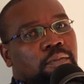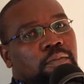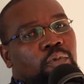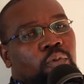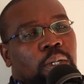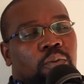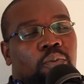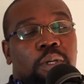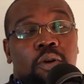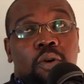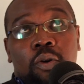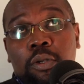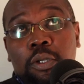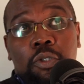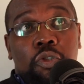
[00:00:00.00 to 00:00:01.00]
what we
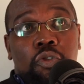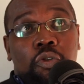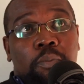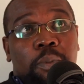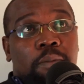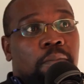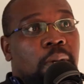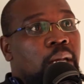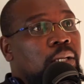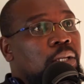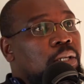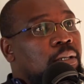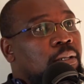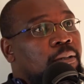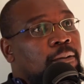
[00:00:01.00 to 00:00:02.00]
call a stupid
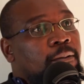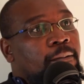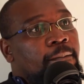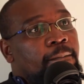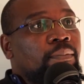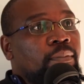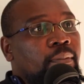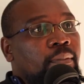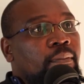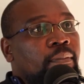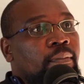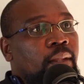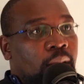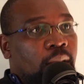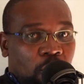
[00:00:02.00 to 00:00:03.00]
match.
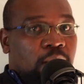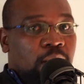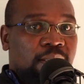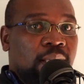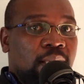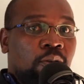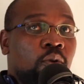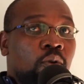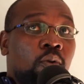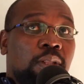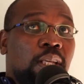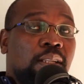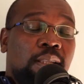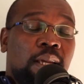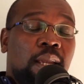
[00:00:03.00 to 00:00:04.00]
And once they know
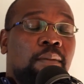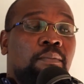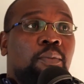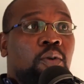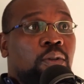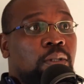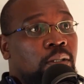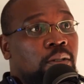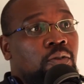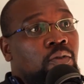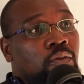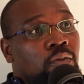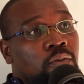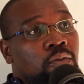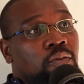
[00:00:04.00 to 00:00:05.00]
that they are important
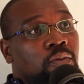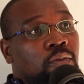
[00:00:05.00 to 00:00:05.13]
to you,